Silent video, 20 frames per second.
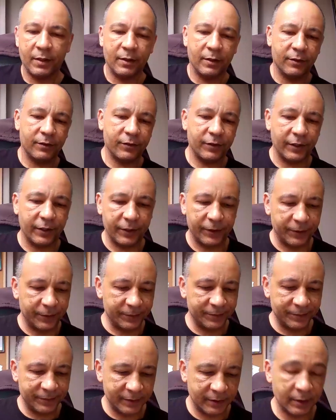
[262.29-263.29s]
So
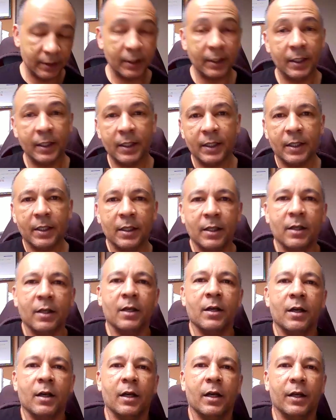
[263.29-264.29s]

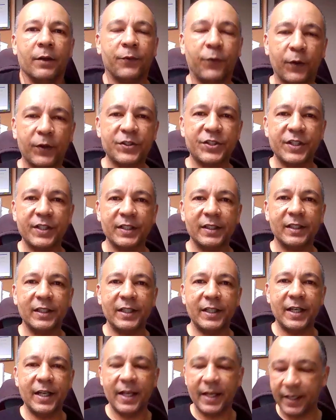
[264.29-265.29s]

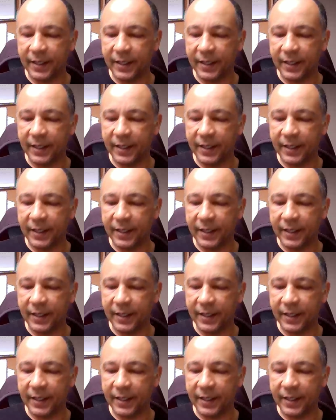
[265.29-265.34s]
unfortunately,